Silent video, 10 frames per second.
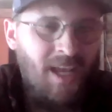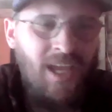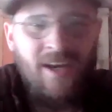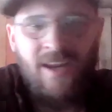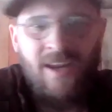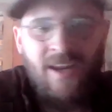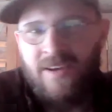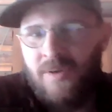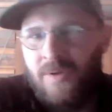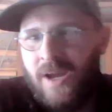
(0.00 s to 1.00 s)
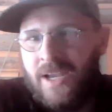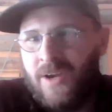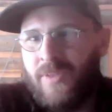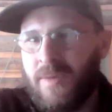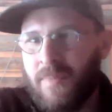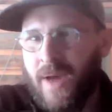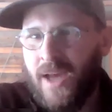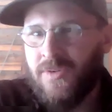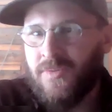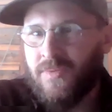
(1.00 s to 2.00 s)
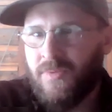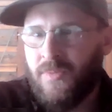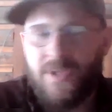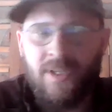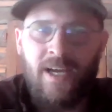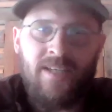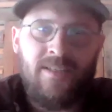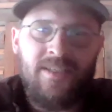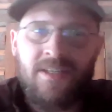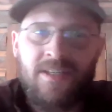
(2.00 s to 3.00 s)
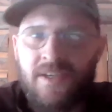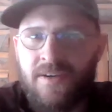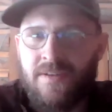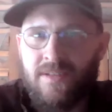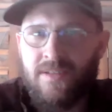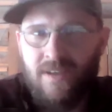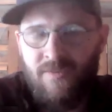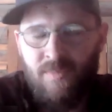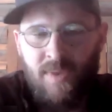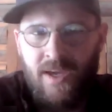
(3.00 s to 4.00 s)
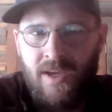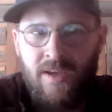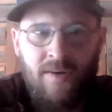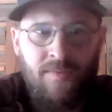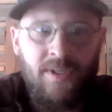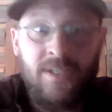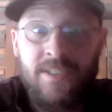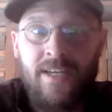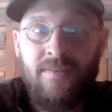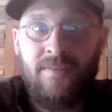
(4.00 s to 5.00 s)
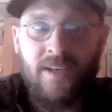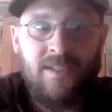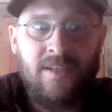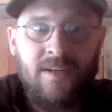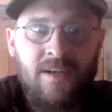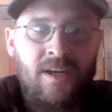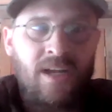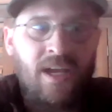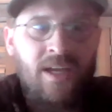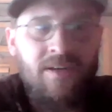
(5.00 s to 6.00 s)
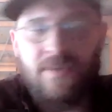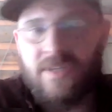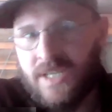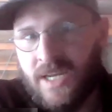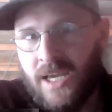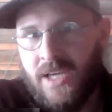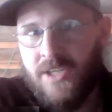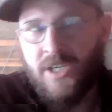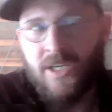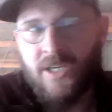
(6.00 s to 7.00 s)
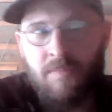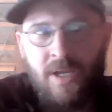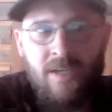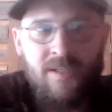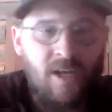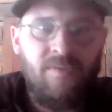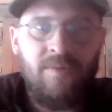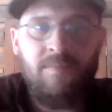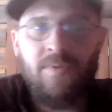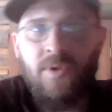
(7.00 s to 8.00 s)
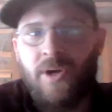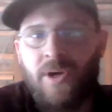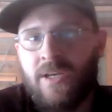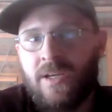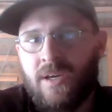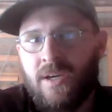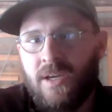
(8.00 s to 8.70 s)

and, I can only imagine with the last 6 years of being a real estate investor and a real estate agent and being self-employed. And,